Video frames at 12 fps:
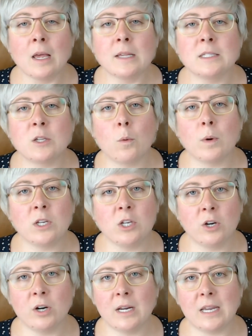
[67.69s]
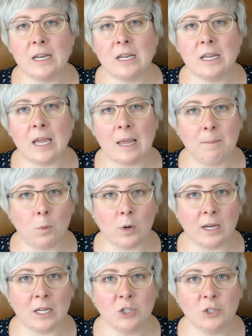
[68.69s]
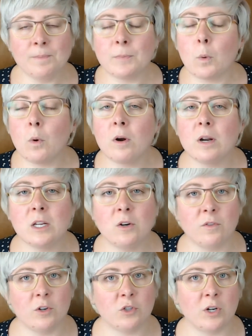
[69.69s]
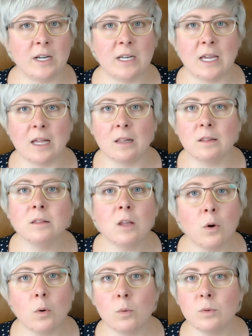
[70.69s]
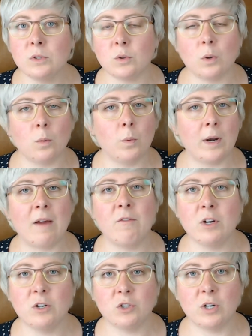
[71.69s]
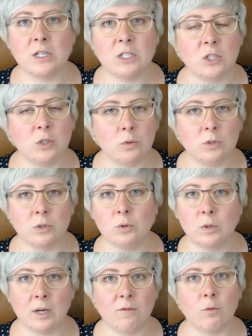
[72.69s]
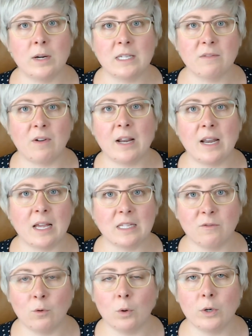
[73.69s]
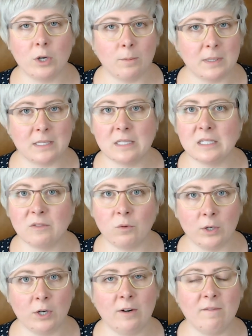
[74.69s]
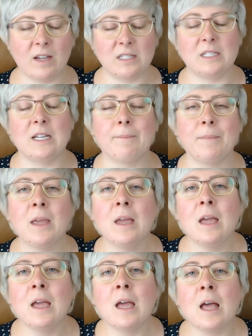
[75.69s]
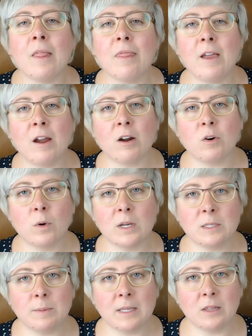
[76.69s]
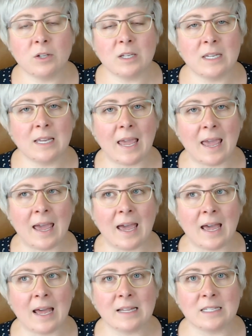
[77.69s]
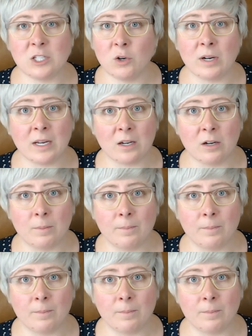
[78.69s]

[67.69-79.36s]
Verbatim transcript: So when you're getting a mortgage or you know if you're trying to get loans or whatever you're trying to do to kind of raise finance for your business, for your investing, they're going to be looking at your income.